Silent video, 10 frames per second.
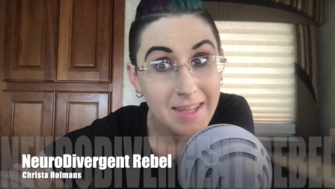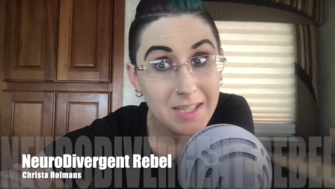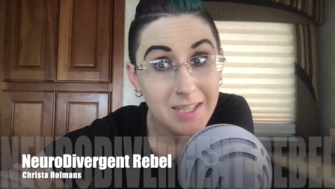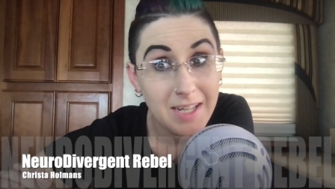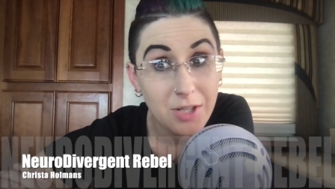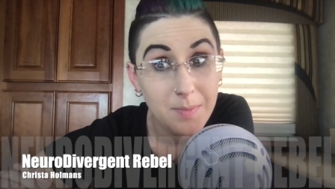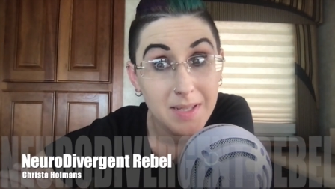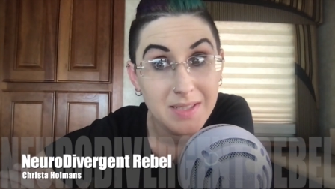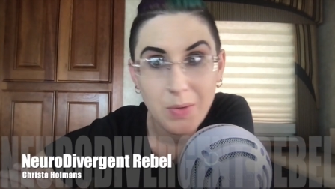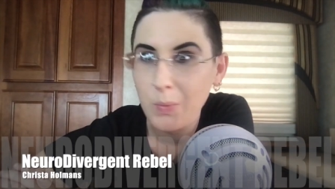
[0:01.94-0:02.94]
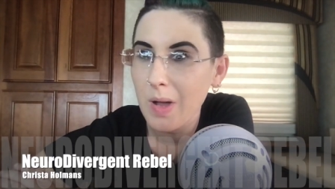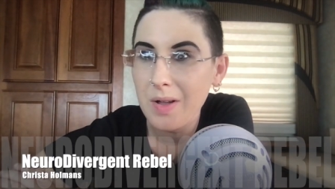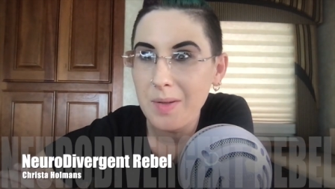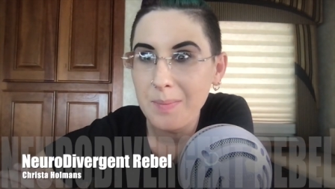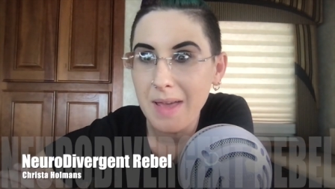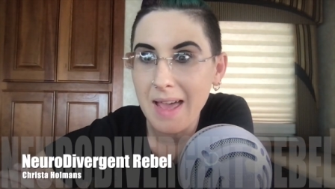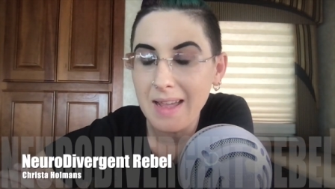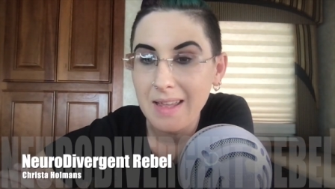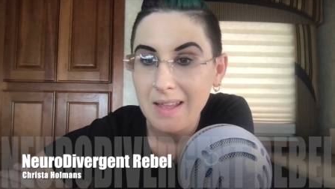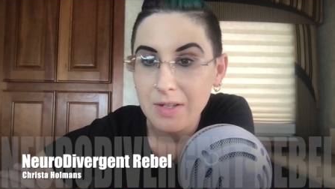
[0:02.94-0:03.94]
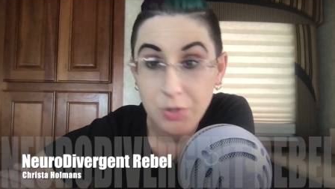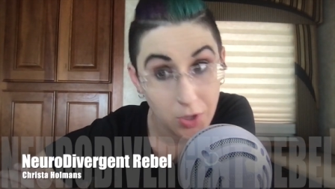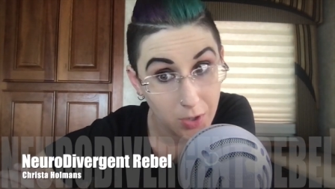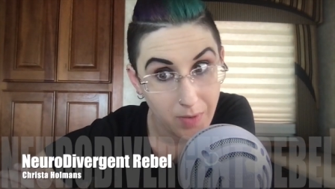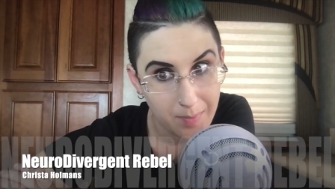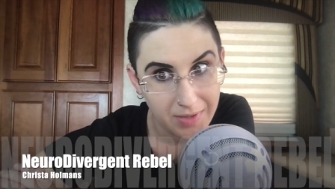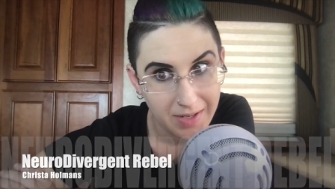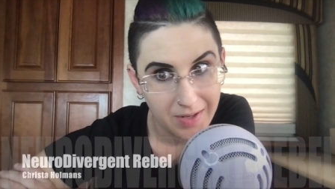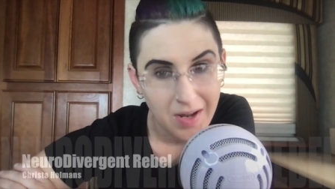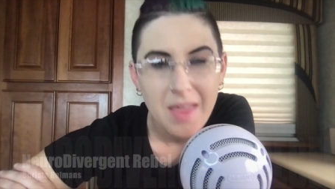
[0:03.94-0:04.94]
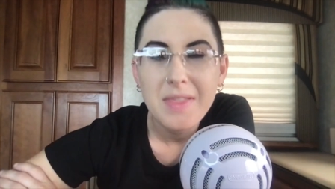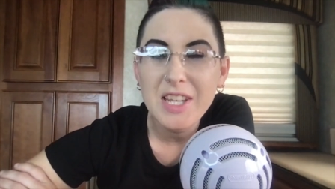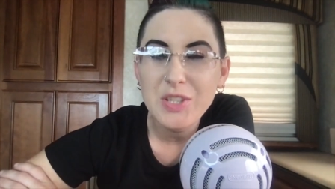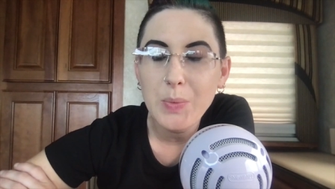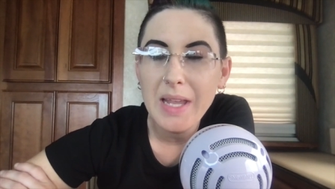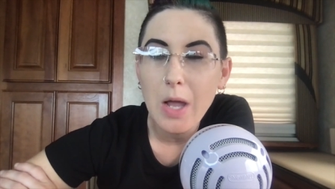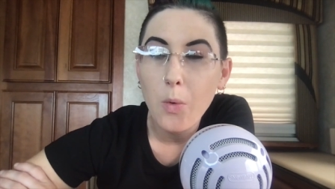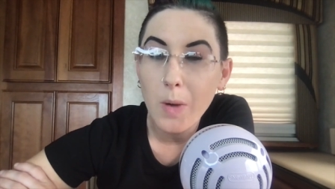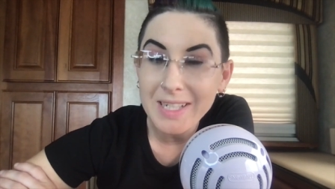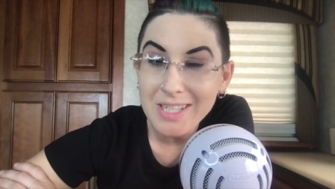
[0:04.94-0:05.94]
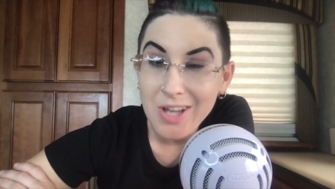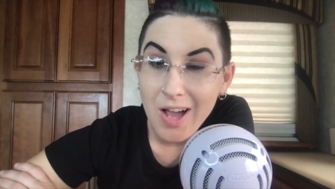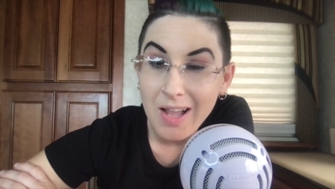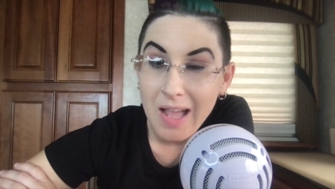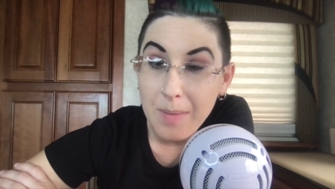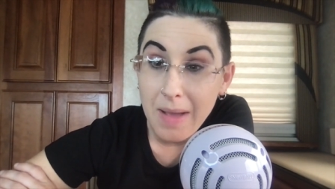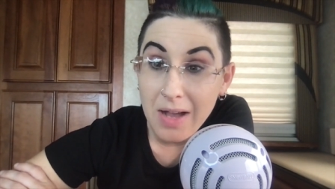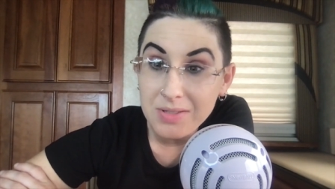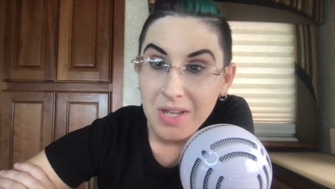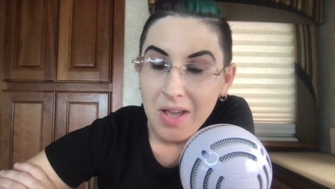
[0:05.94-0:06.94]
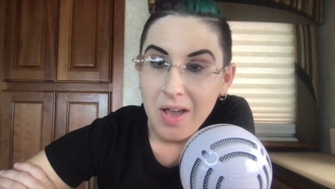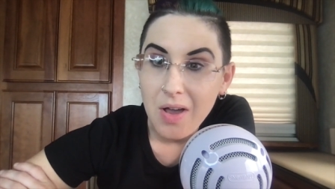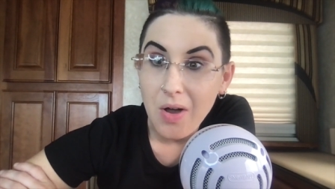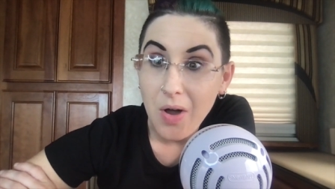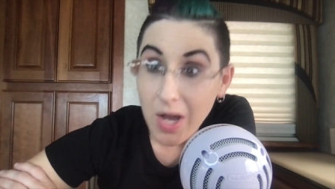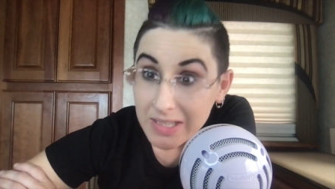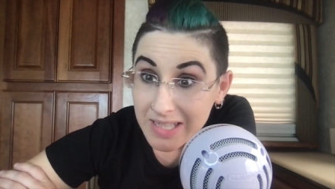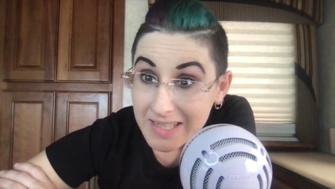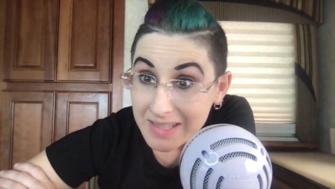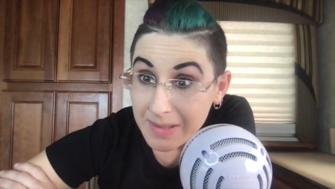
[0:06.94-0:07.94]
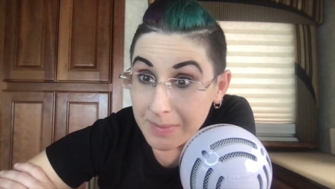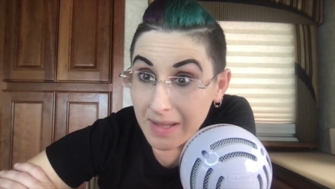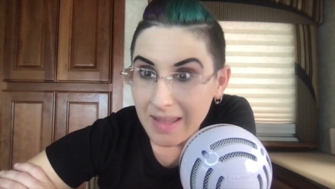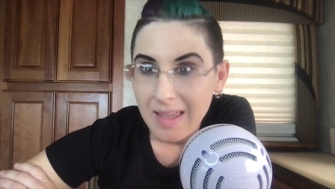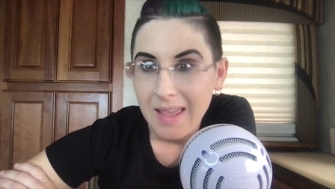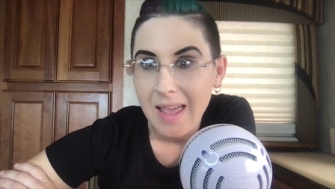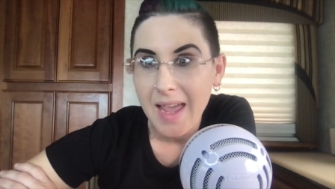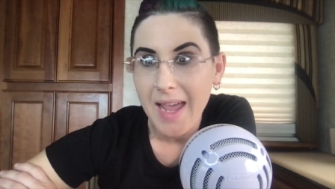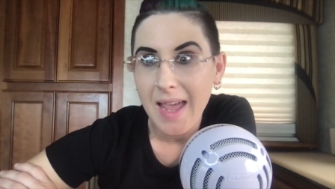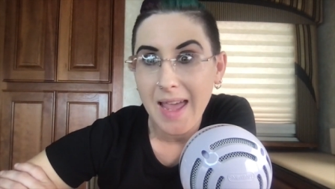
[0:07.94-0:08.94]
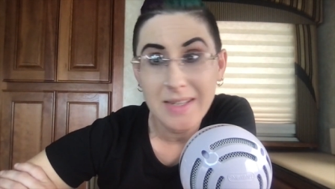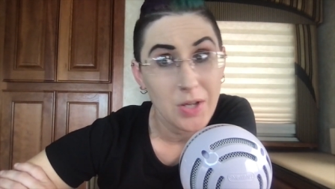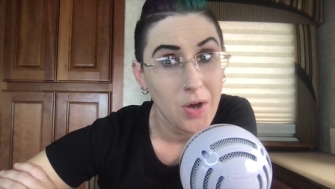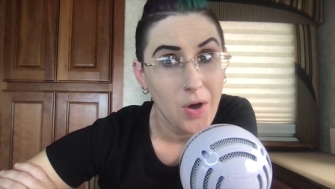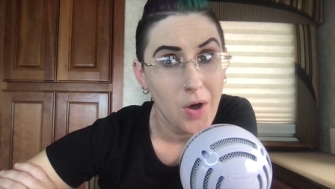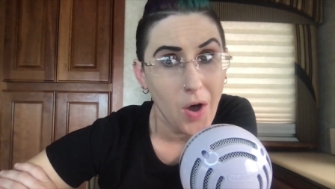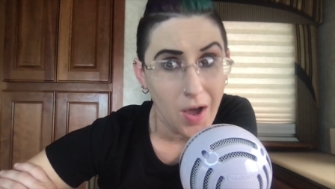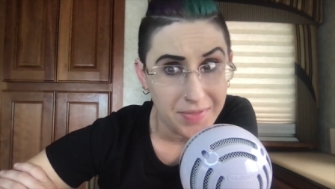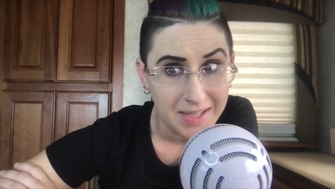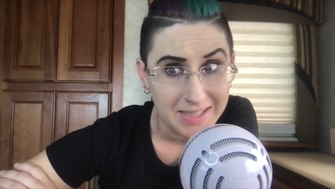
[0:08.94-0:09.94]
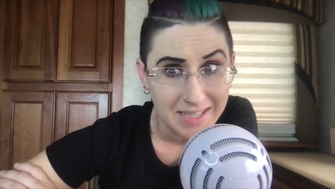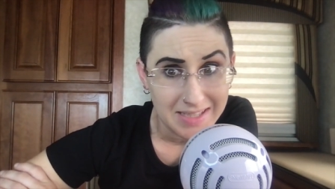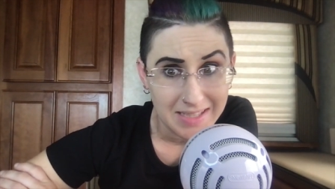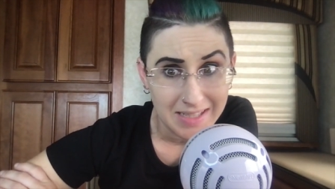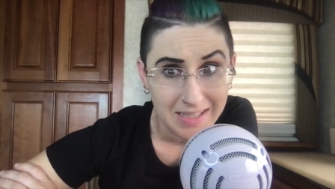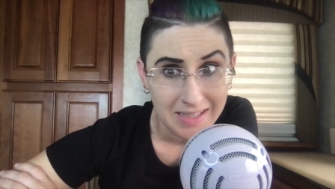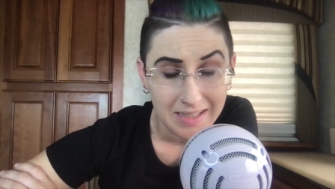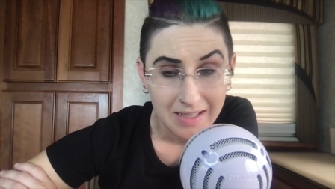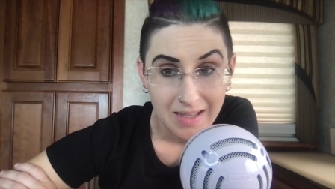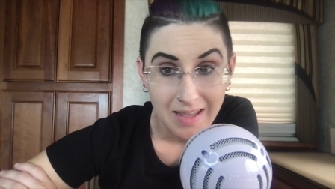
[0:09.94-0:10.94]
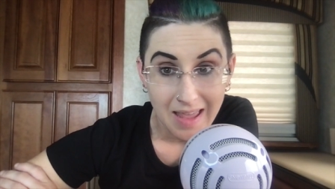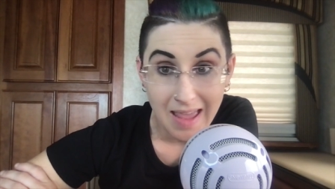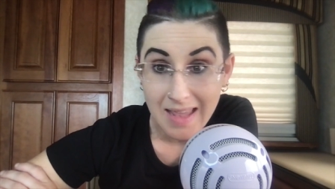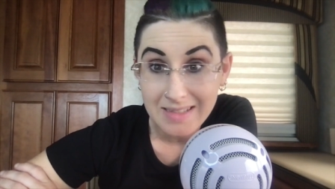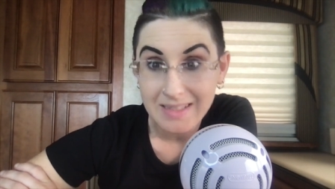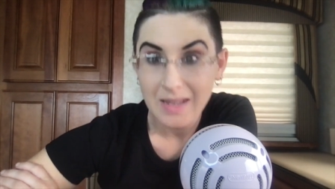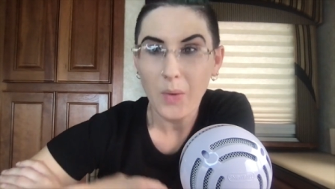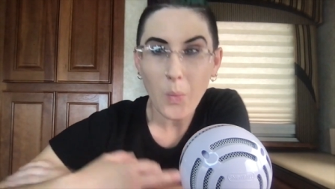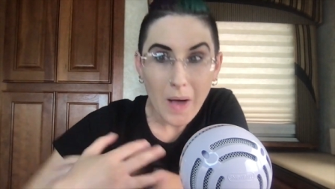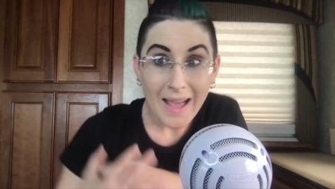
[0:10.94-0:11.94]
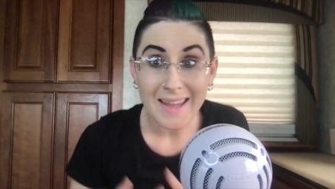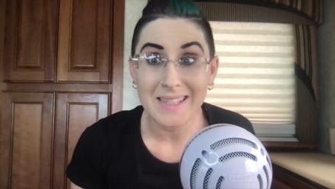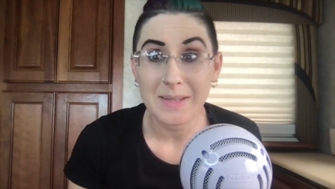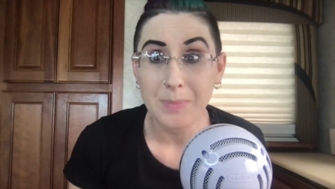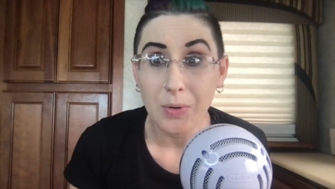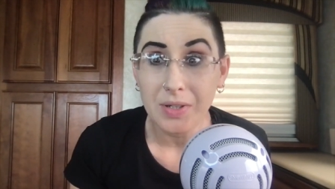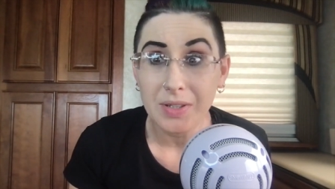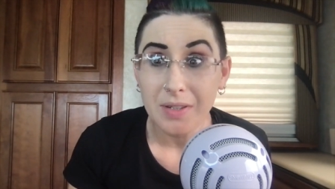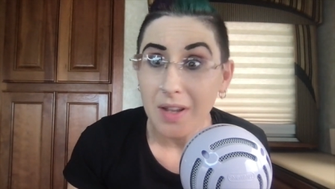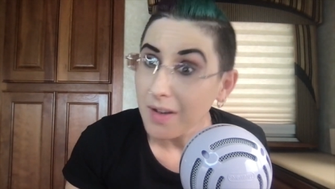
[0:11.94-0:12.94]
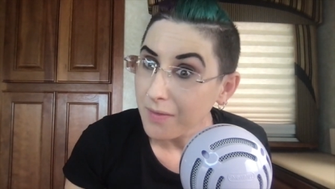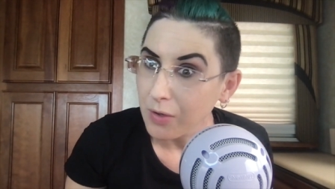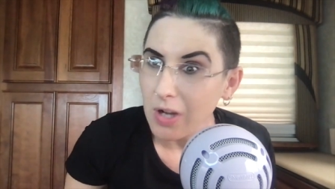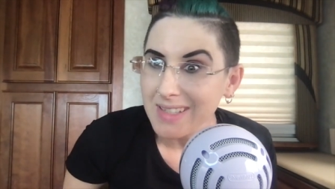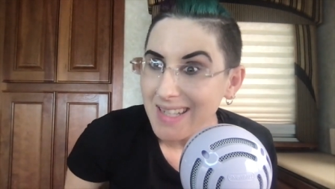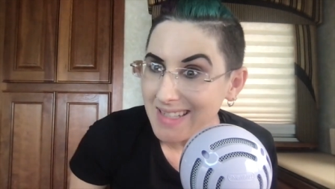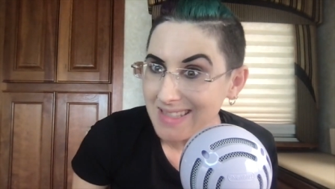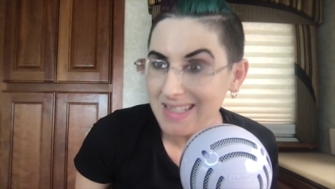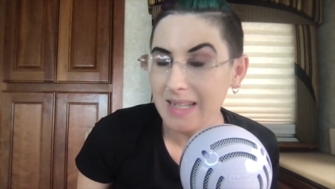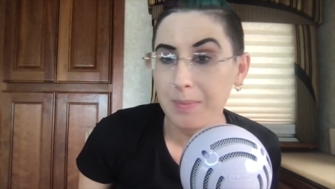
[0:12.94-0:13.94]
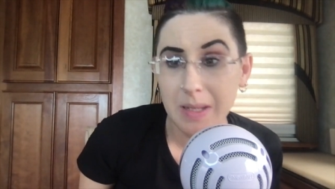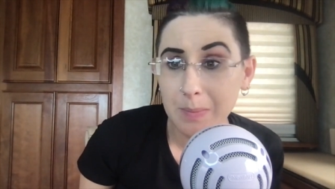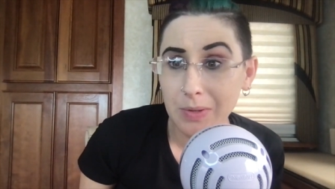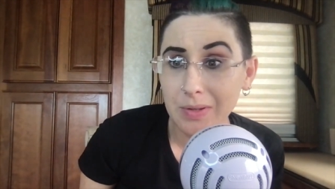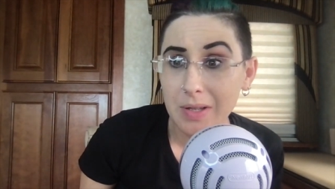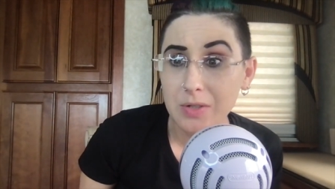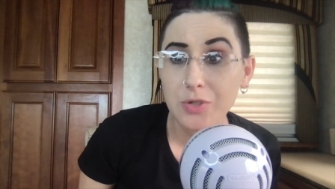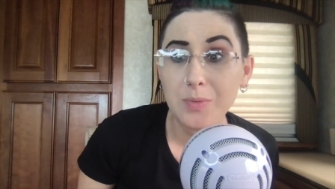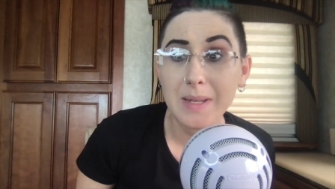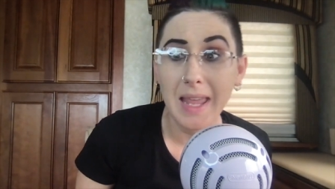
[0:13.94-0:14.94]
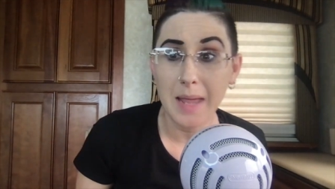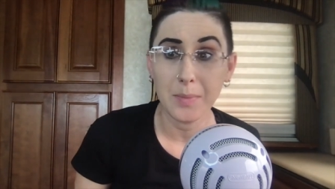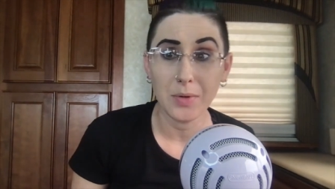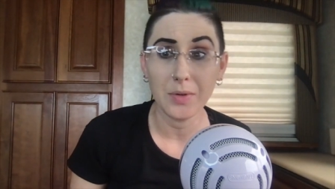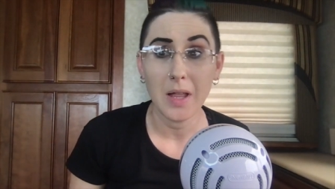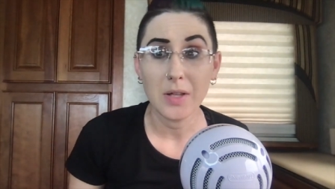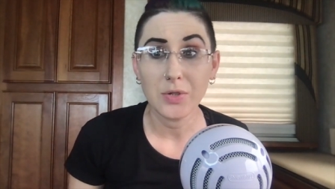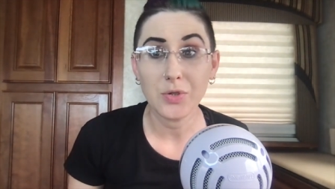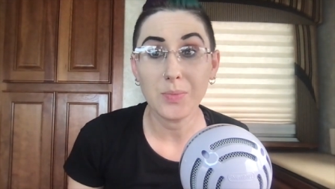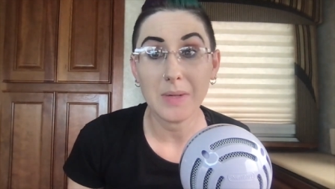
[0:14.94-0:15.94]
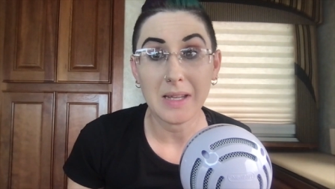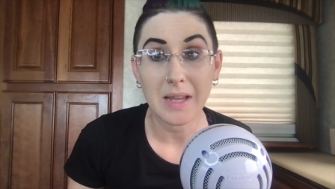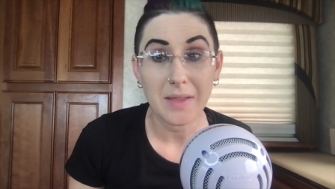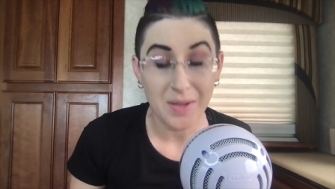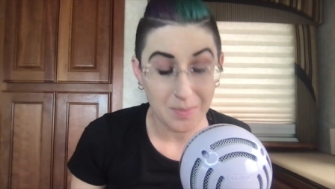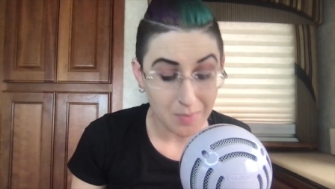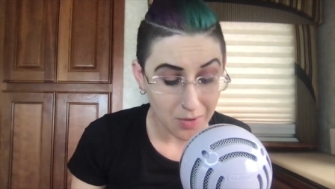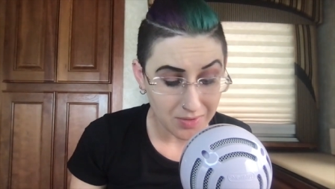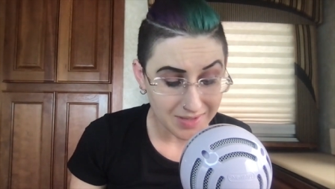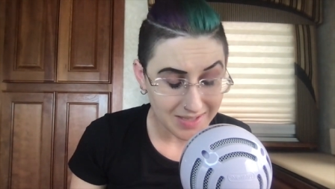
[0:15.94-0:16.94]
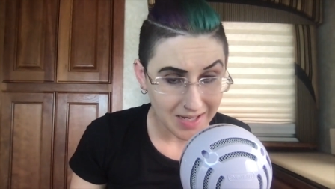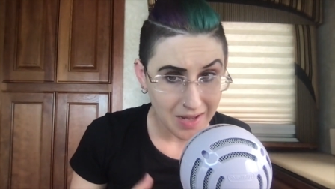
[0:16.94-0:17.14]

Internet humans, welcome back. Neuro Rebel here. This week, we're going to talk about autism and authenticity and why it's important for autistic people to be able to be their most